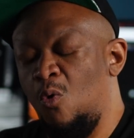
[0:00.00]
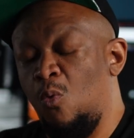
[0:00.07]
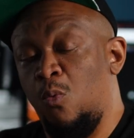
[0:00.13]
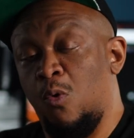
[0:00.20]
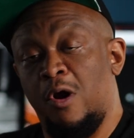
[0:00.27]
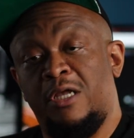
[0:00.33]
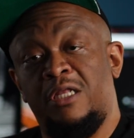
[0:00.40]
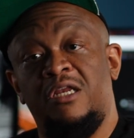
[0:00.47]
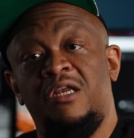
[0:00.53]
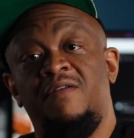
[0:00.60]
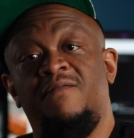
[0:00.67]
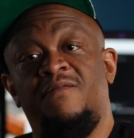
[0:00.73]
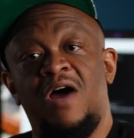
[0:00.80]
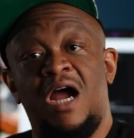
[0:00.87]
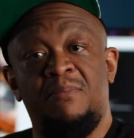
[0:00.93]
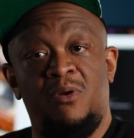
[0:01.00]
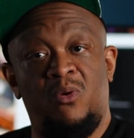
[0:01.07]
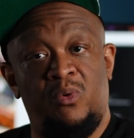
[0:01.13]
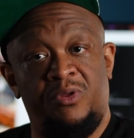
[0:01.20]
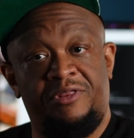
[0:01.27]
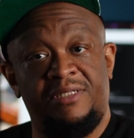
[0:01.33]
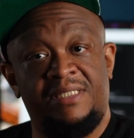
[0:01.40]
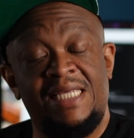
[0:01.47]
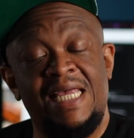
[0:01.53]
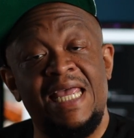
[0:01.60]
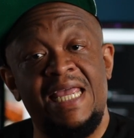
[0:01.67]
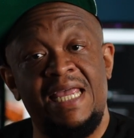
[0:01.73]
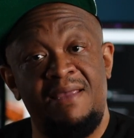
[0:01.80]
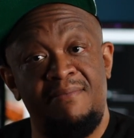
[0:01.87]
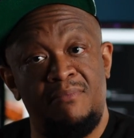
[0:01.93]
work in an environment with a
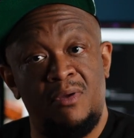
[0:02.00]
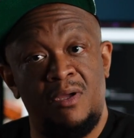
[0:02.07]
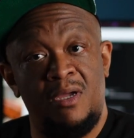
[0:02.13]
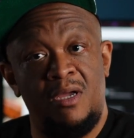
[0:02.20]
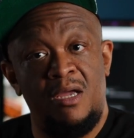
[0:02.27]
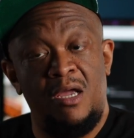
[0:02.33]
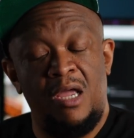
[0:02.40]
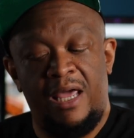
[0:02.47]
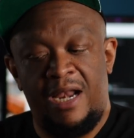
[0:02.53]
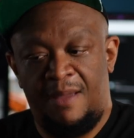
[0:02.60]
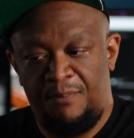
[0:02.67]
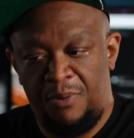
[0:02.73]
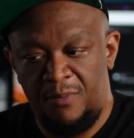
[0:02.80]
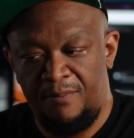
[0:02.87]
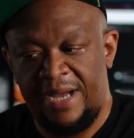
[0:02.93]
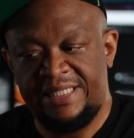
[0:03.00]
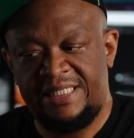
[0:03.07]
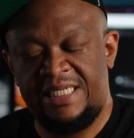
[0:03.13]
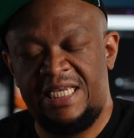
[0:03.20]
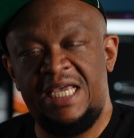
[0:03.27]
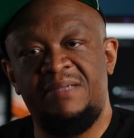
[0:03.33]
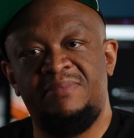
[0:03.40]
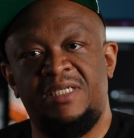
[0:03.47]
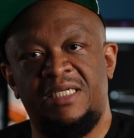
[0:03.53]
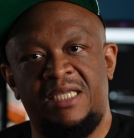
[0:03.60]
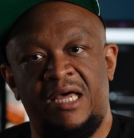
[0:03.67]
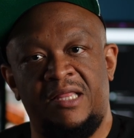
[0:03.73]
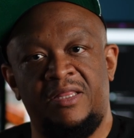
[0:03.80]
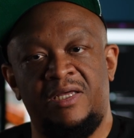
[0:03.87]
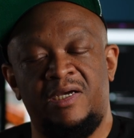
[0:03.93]
team and I put my team
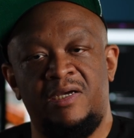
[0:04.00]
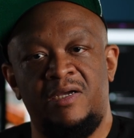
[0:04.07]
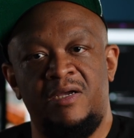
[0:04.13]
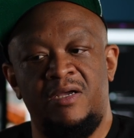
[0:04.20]
together,